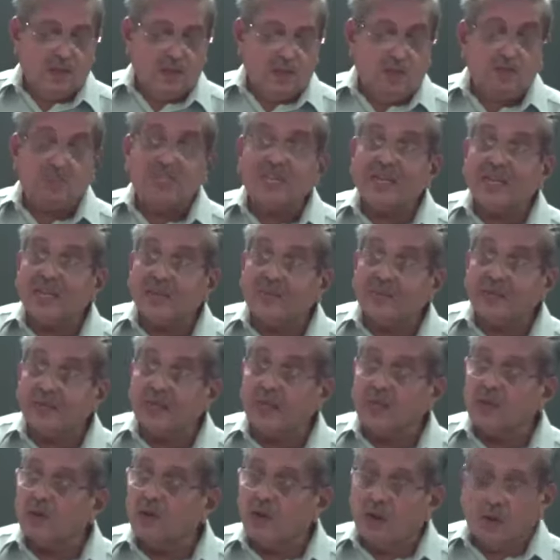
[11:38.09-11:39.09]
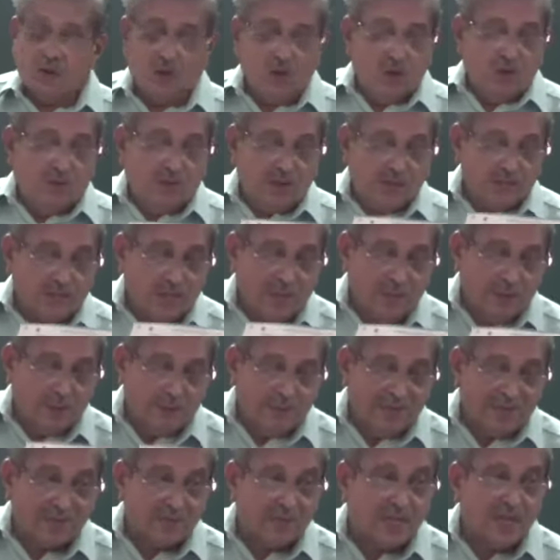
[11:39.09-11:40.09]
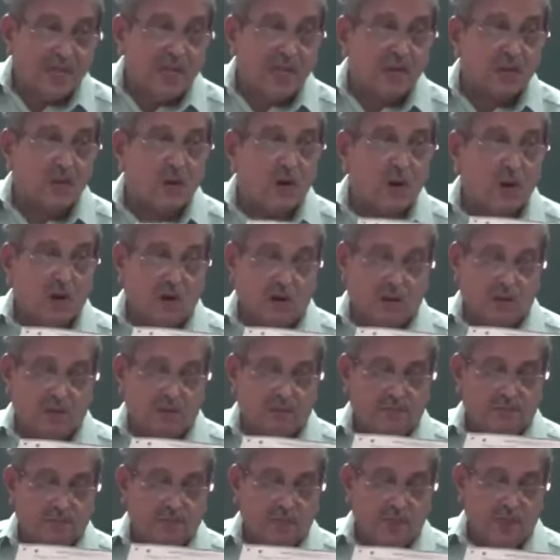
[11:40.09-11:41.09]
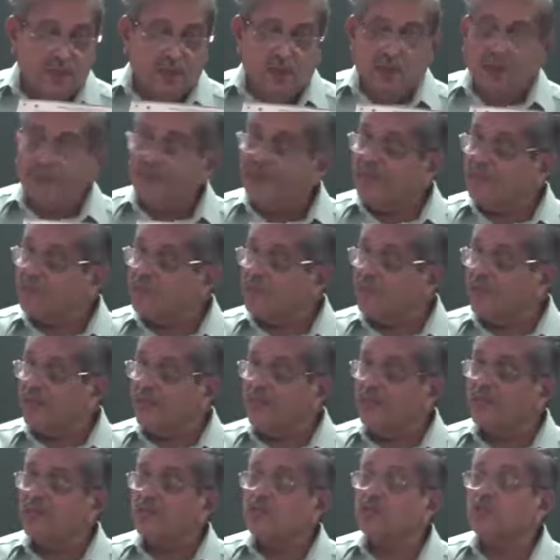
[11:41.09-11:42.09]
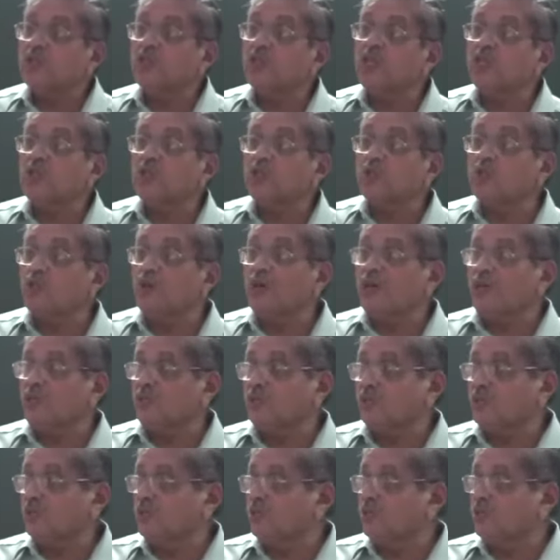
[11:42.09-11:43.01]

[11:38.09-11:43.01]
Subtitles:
Which are aromatic alcohol? For example, benzyl alcohol, benzene ring, CH2OH.